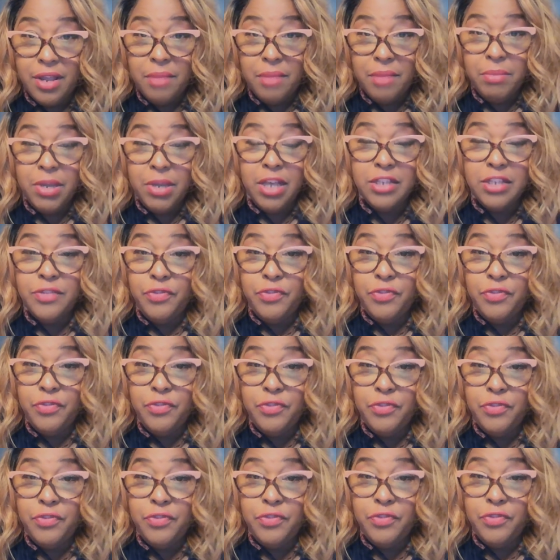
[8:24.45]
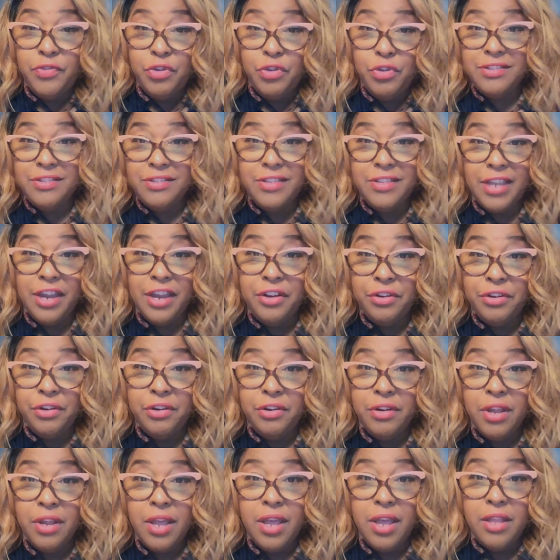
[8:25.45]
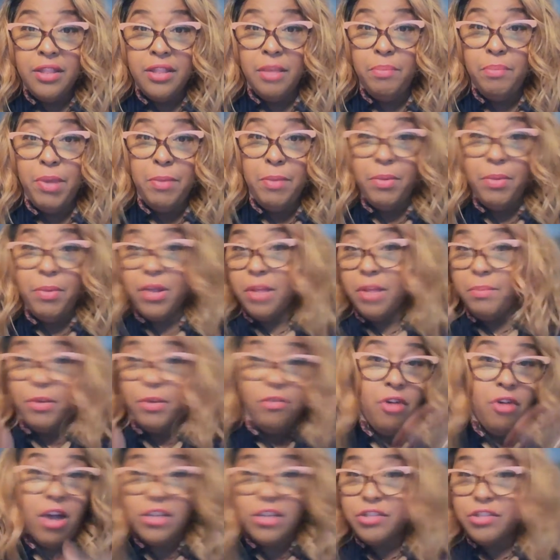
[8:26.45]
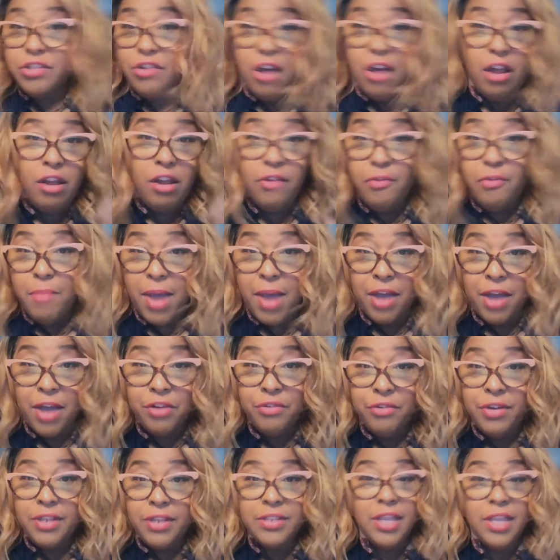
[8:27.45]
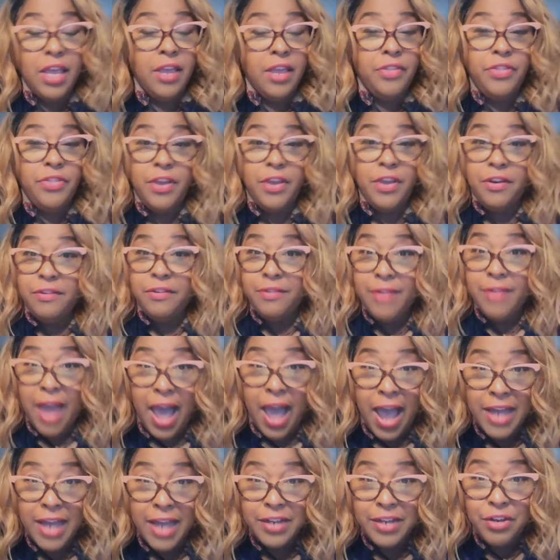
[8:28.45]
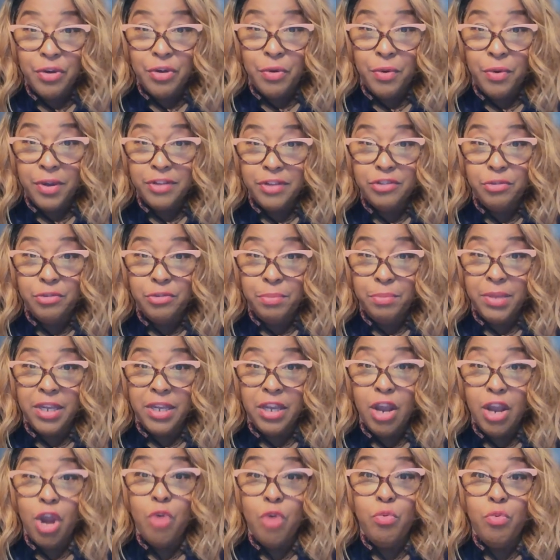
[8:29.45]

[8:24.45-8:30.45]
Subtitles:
Because if you don't set the standard, then people are going to be crossing all over boundaries and they're not going to be